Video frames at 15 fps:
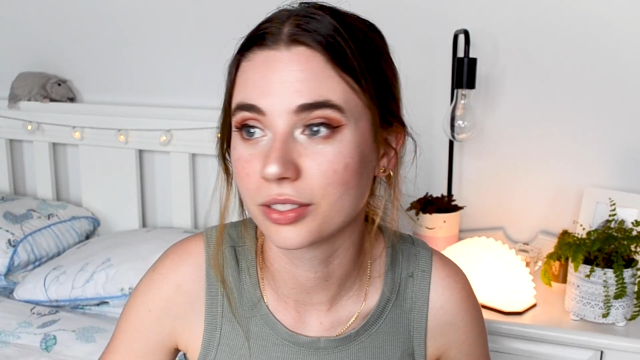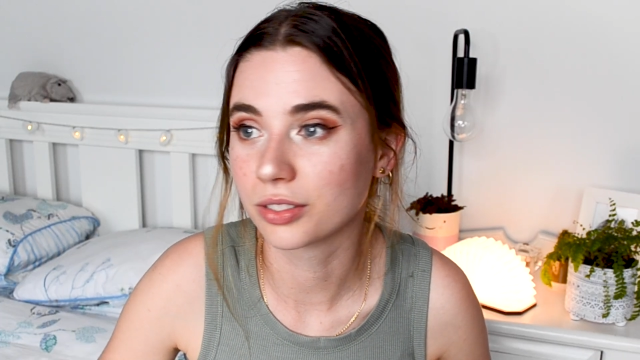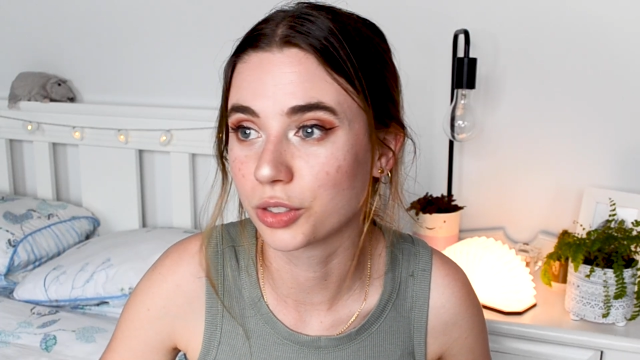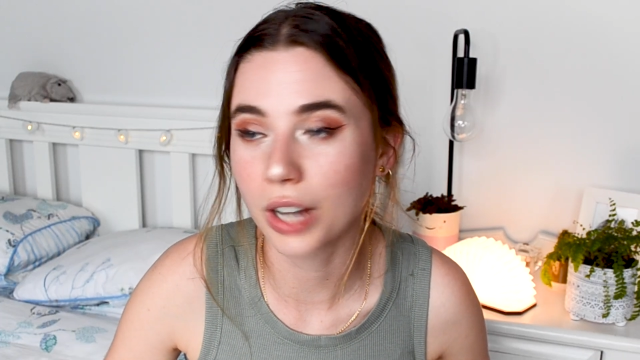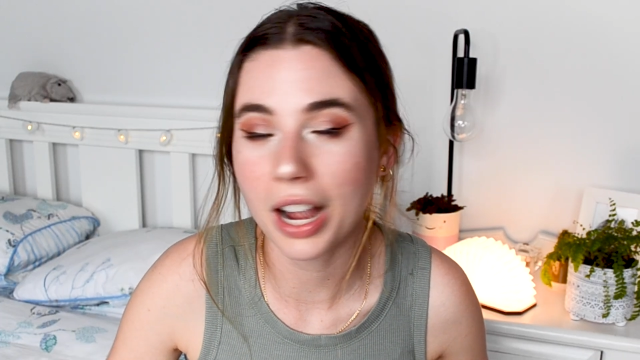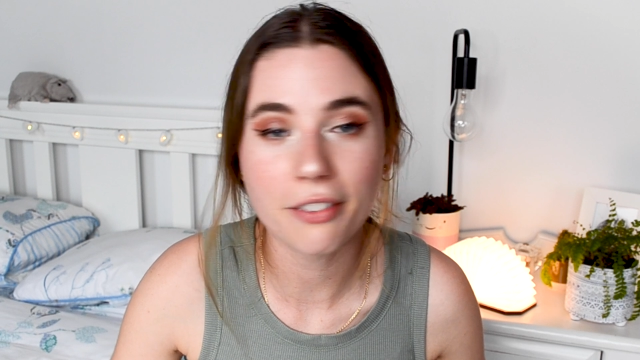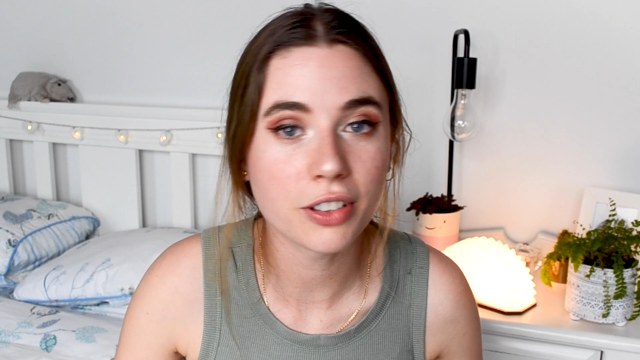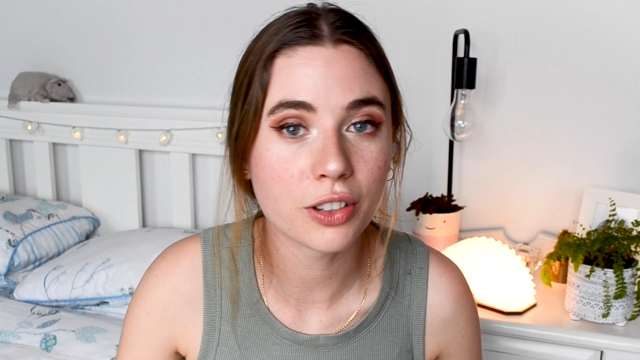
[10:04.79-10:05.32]

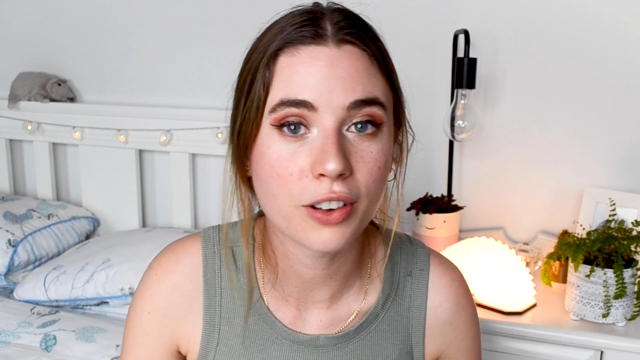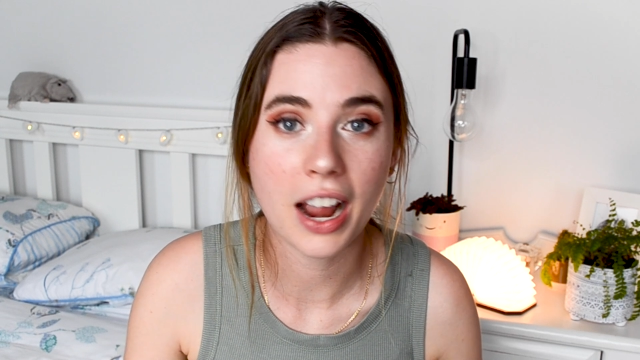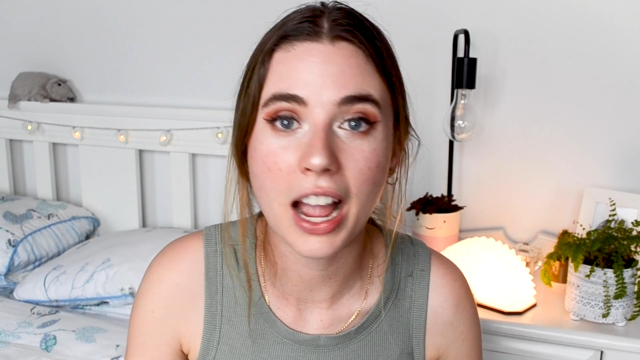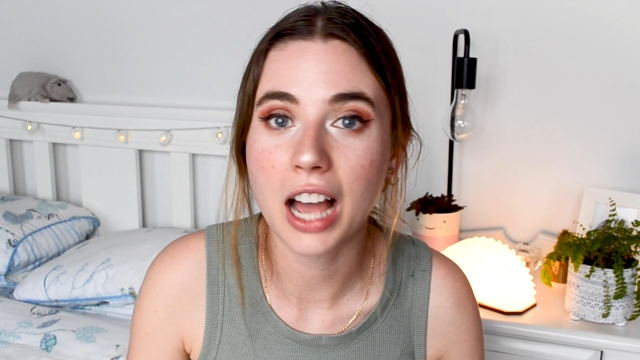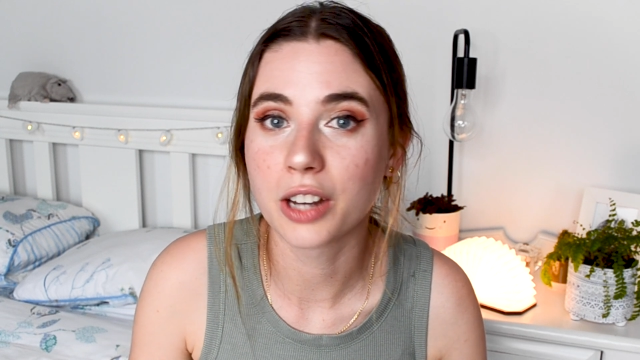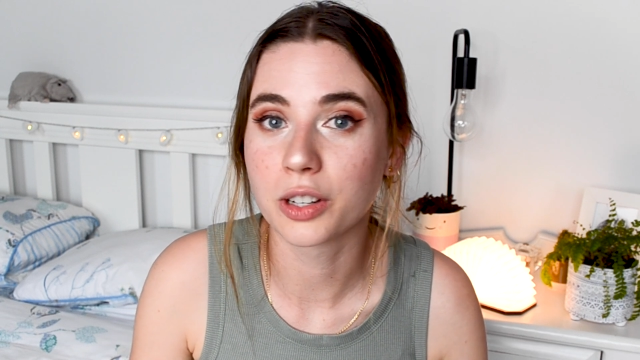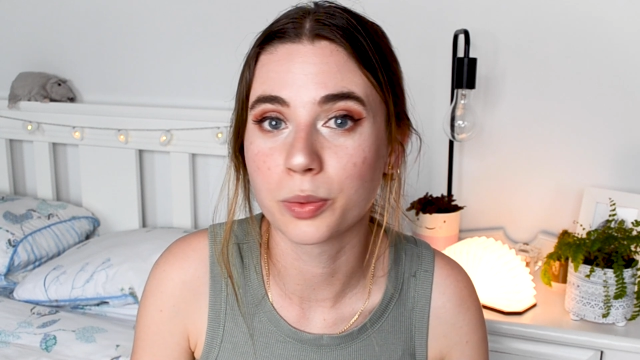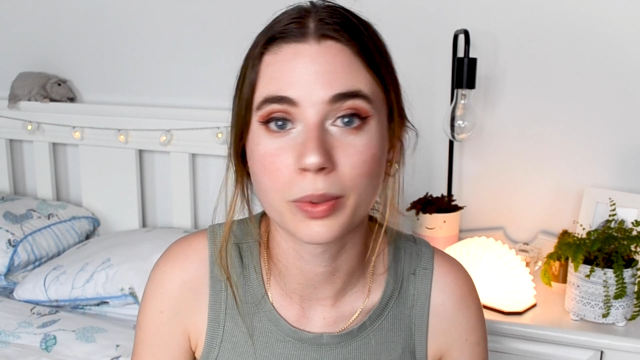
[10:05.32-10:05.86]
driving
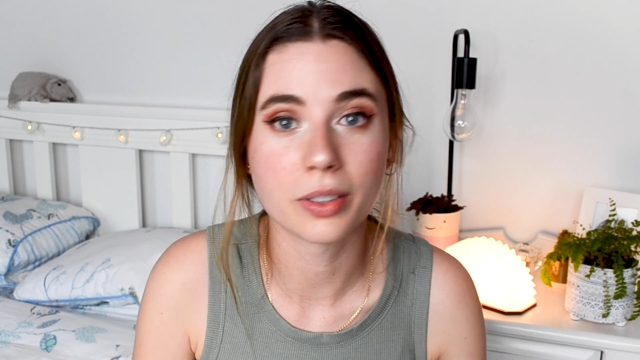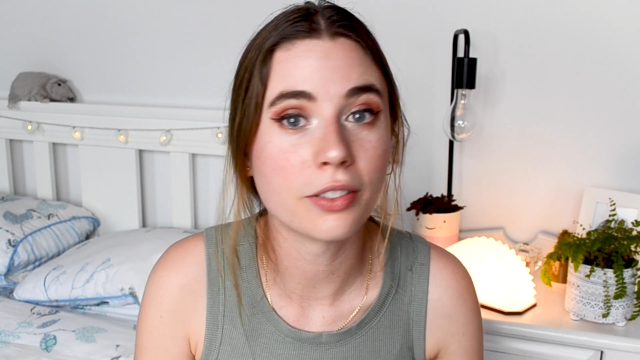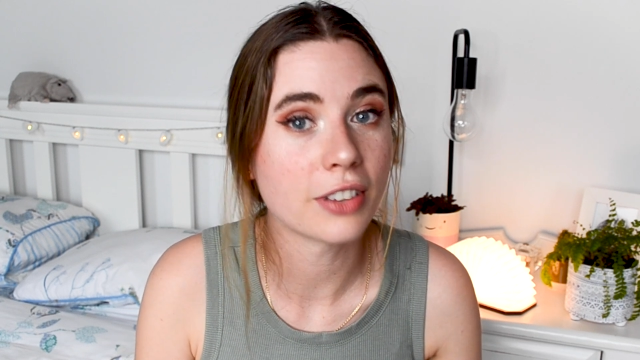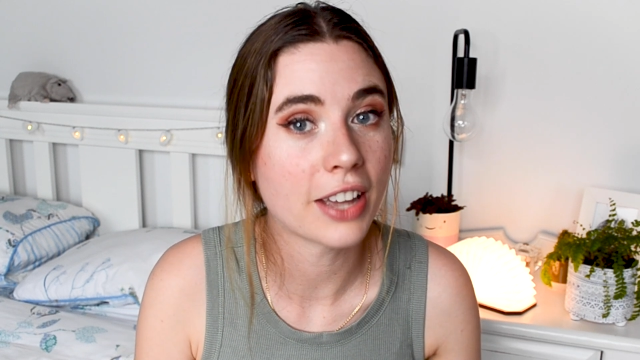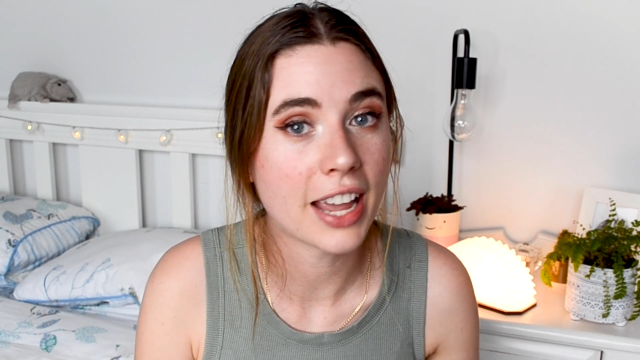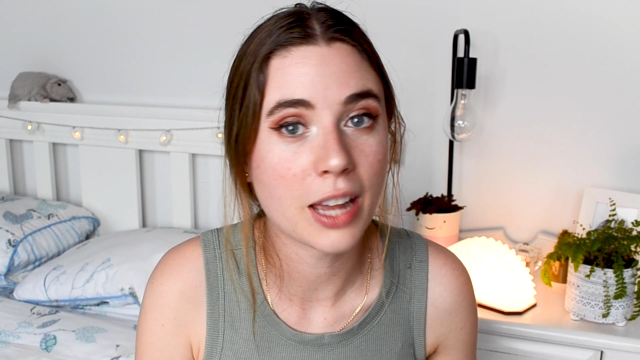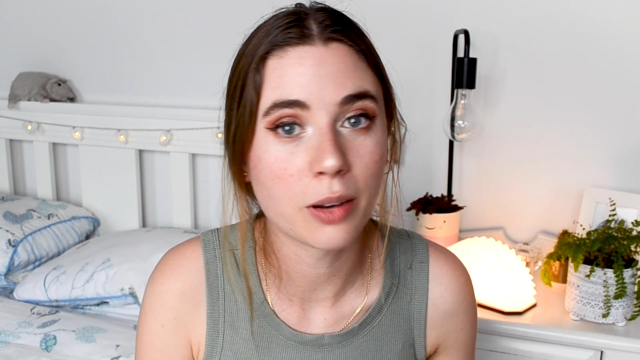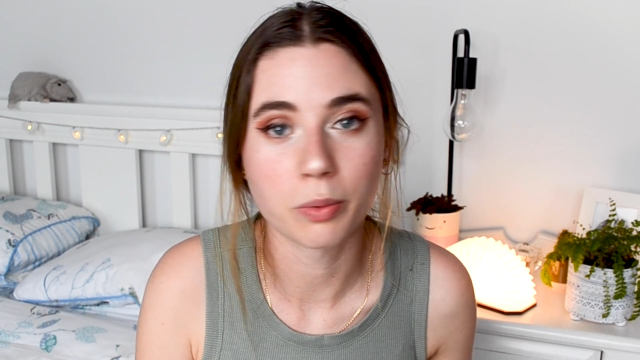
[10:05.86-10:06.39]
around with a
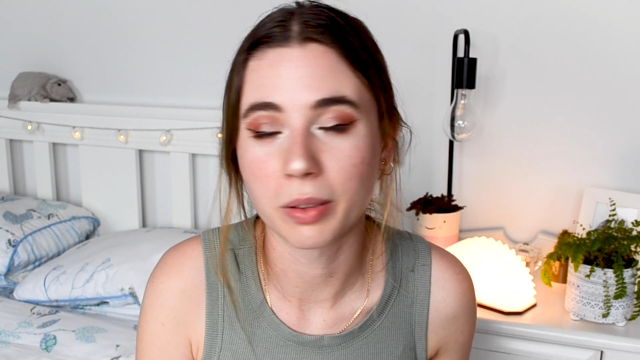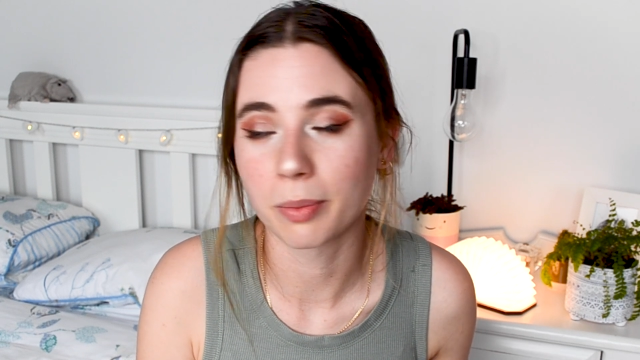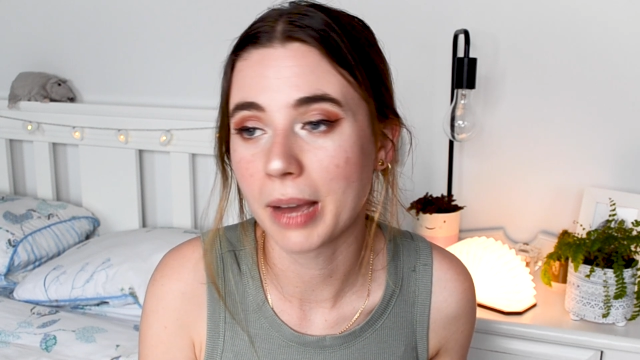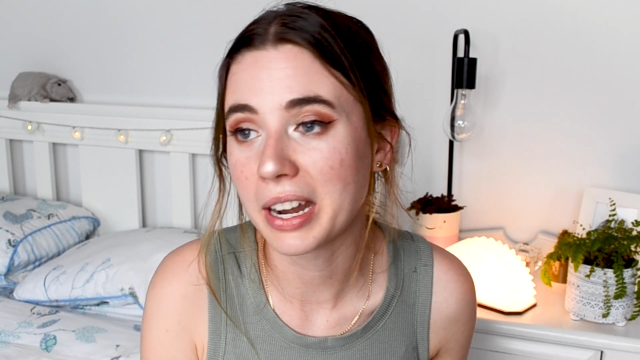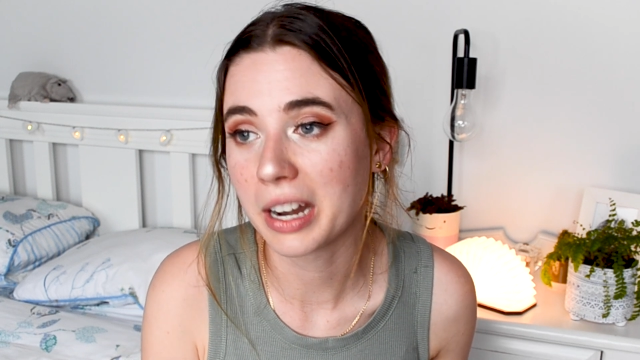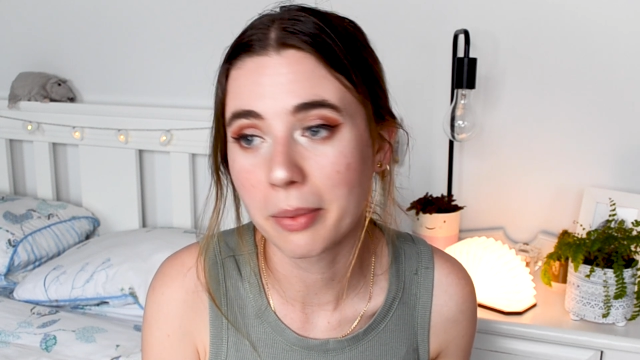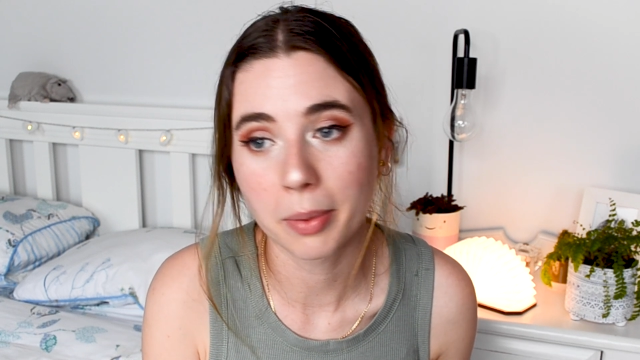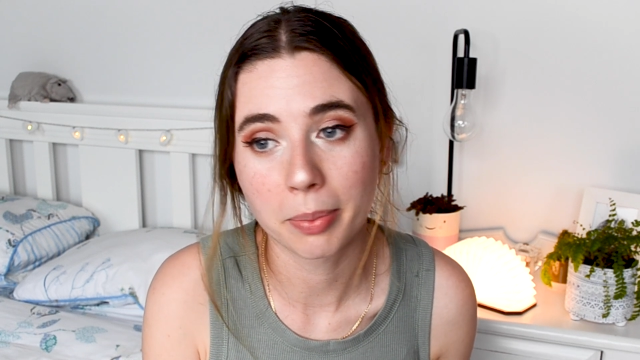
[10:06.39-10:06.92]
van with
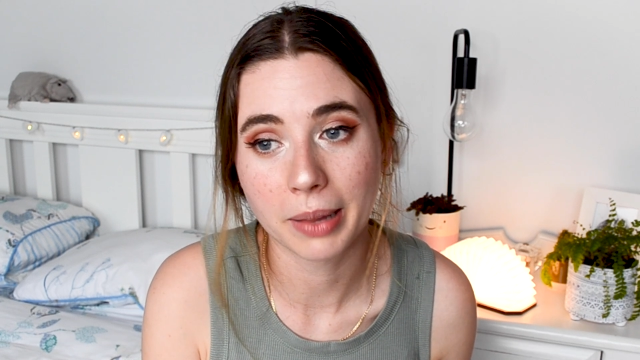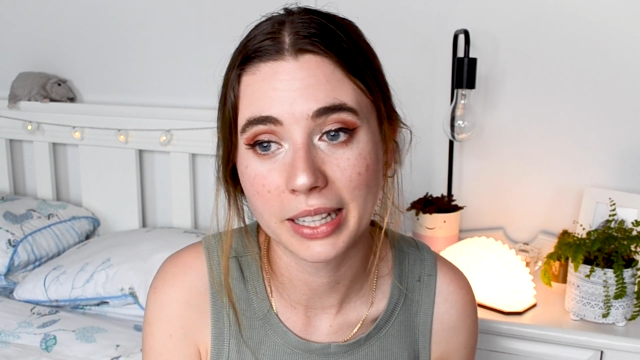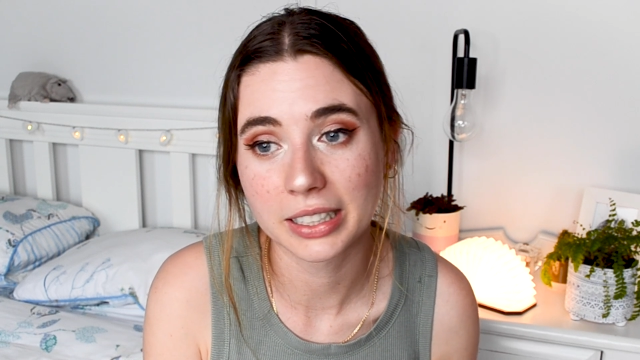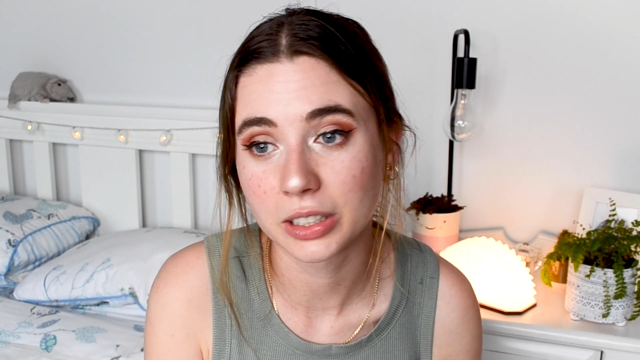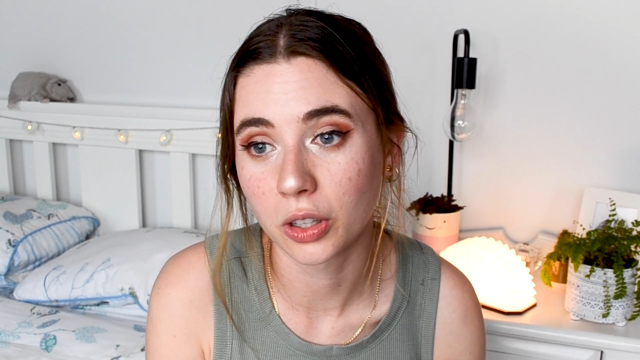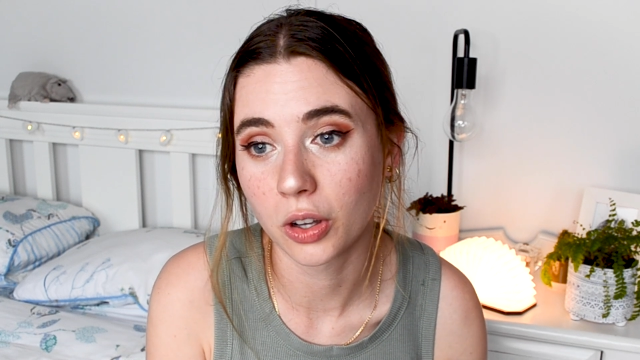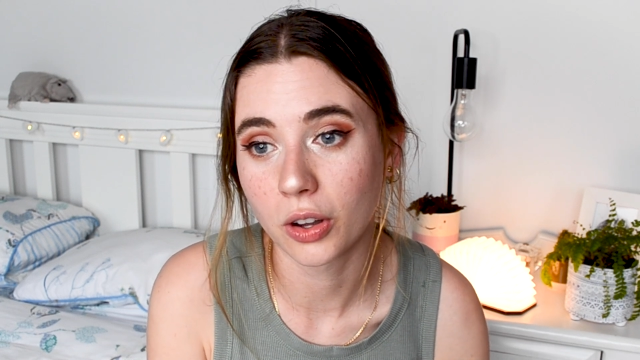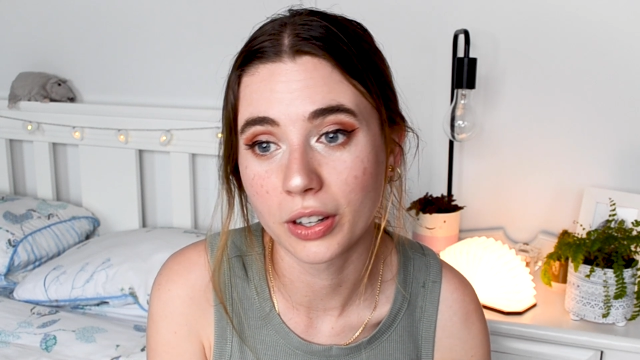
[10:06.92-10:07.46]
my number
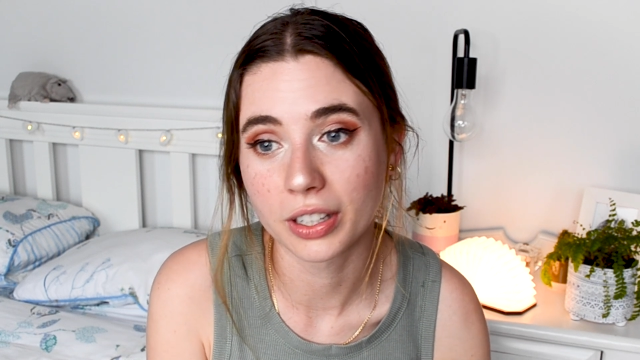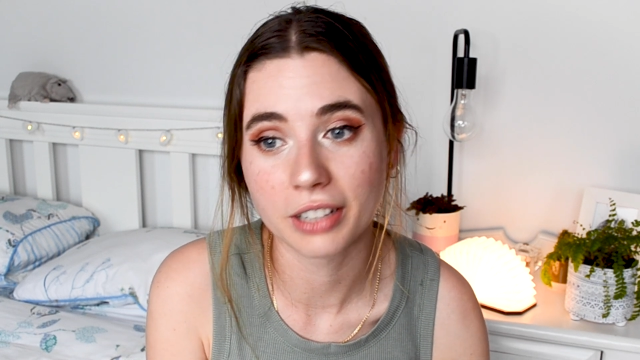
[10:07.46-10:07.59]
plates on.